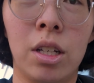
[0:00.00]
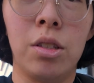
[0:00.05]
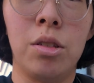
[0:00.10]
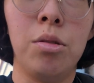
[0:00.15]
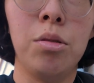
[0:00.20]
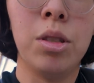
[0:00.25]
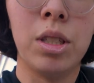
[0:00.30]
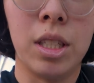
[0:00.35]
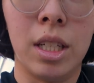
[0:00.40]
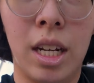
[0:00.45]
to
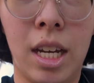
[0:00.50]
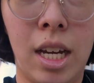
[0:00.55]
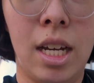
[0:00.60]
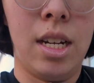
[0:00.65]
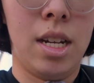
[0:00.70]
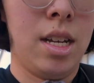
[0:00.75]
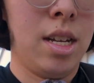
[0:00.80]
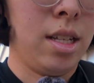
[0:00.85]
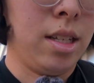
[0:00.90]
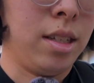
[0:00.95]
loosen
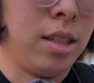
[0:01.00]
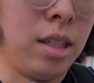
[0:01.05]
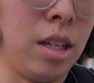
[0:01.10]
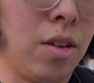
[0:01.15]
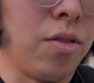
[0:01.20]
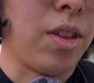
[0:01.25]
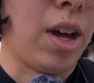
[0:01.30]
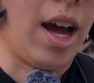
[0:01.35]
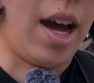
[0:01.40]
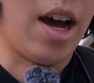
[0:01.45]
it, let's see
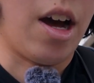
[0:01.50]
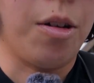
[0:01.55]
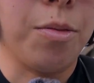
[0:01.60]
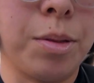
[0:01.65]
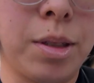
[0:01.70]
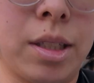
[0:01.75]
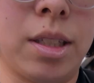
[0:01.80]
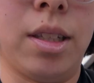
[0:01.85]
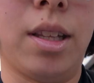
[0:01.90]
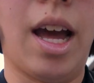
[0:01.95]
if that
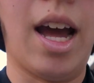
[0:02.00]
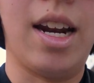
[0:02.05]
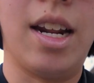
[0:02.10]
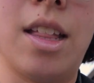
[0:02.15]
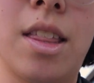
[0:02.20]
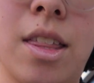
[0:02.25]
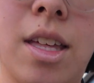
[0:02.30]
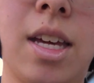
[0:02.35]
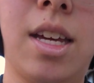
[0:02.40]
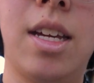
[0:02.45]
helps
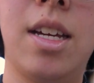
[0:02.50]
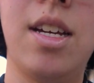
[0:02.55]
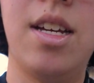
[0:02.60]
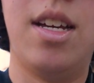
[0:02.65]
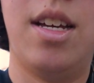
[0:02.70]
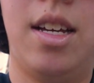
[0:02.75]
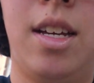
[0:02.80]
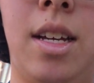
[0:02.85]
anything.